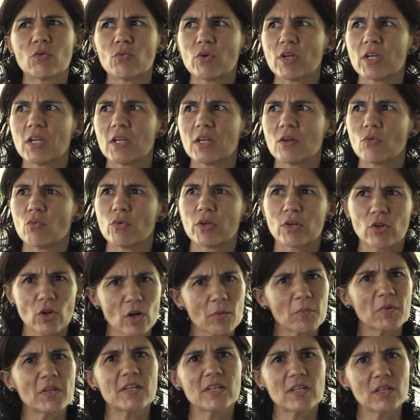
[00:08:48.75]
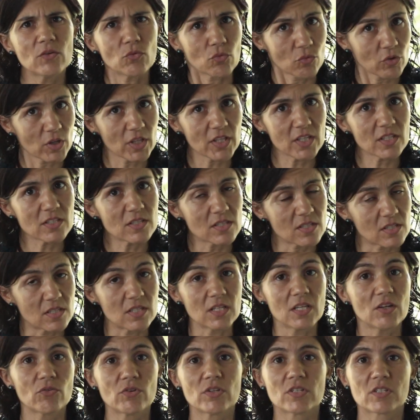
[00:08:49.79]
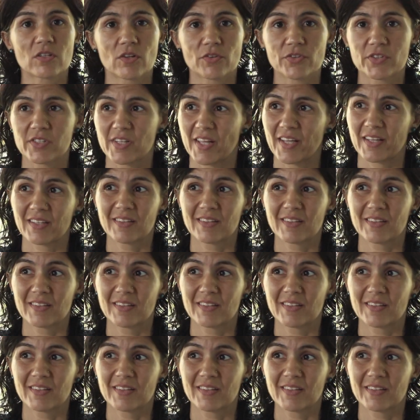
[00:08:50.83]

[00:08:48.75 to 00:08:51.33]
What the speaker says: we normally really see results.